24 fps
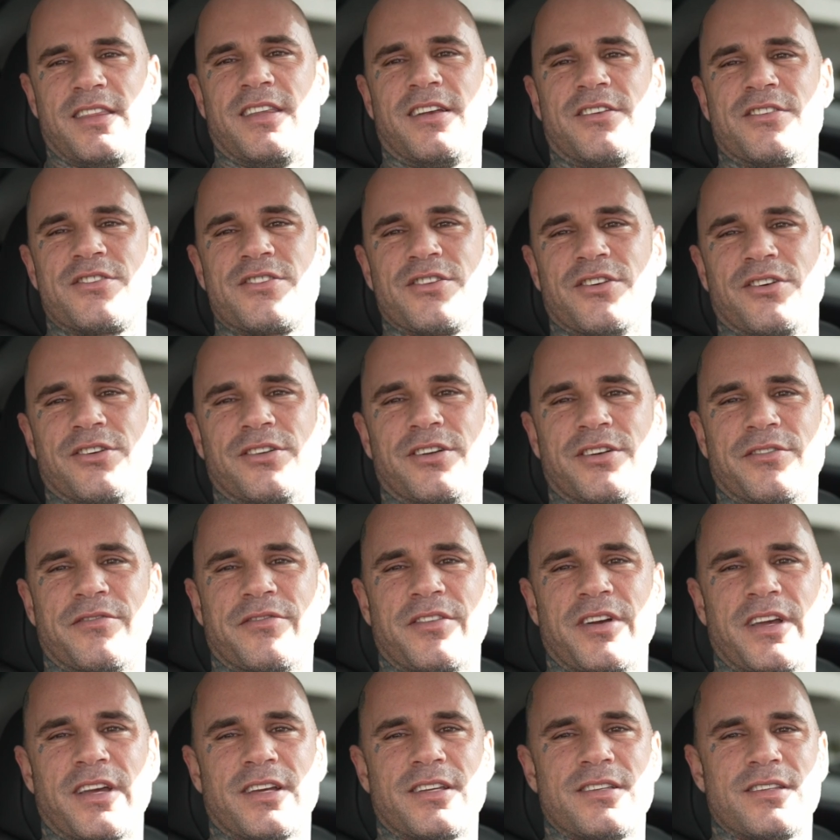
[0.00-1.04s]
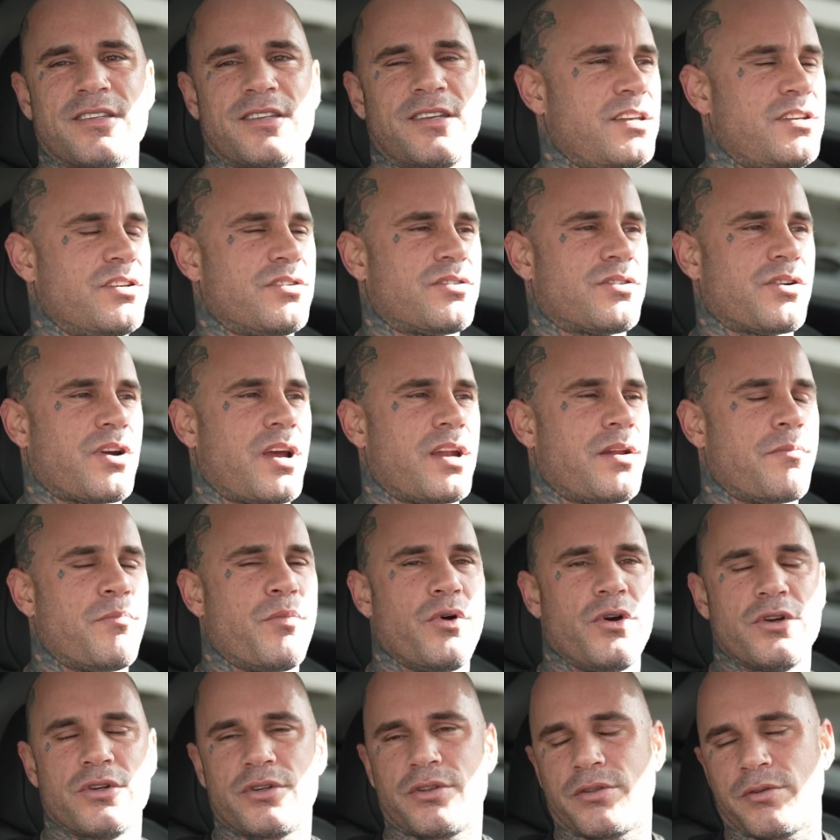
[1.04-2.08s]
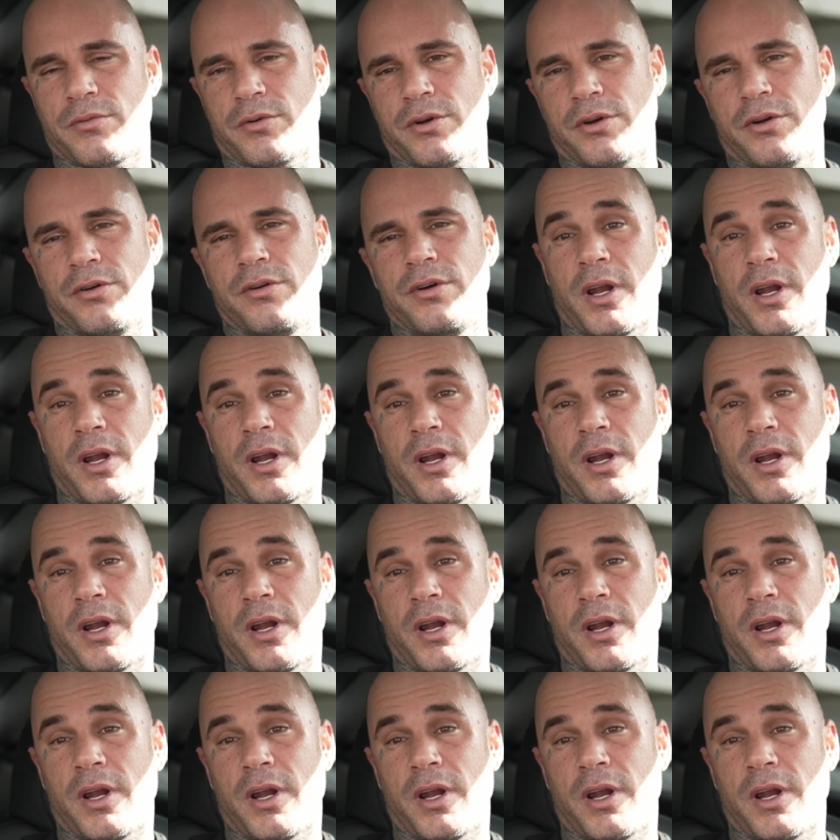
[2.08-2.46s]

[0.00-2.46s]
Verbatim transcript: their shoulder fixed, they just try to push through.